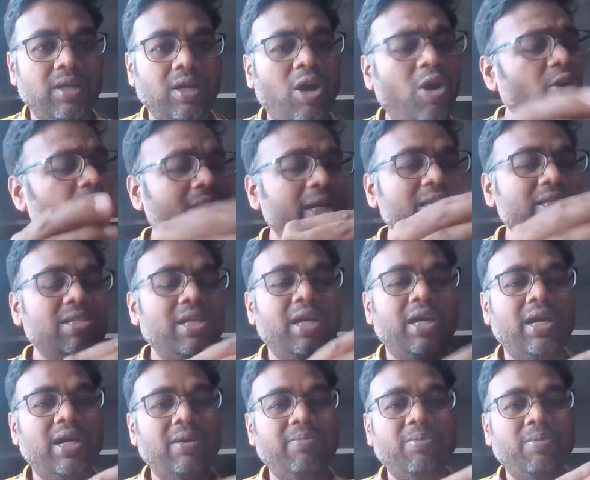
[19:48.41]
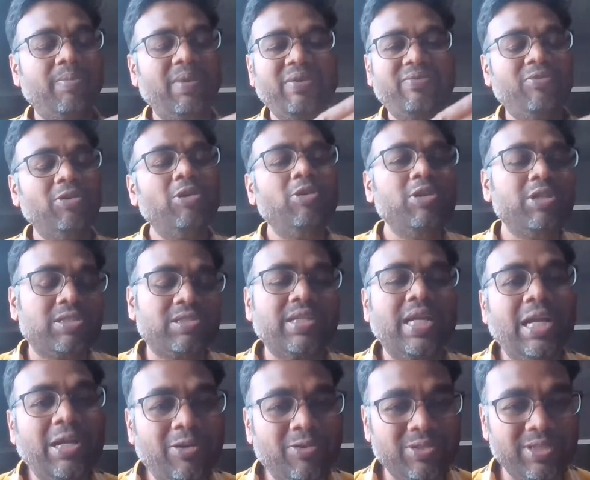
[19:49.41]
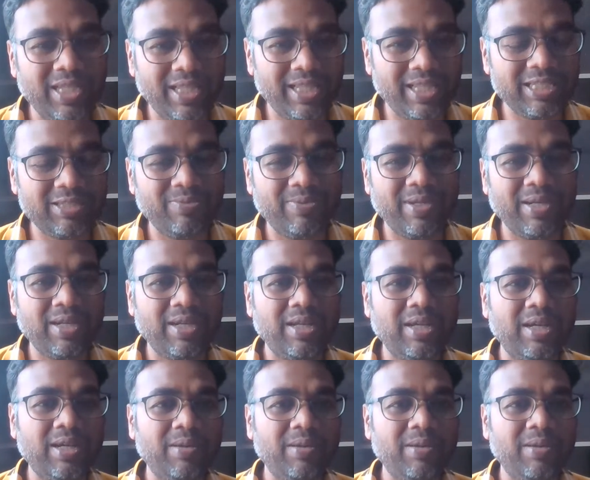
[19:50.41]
Oh, he's my fellow is trying to say this one.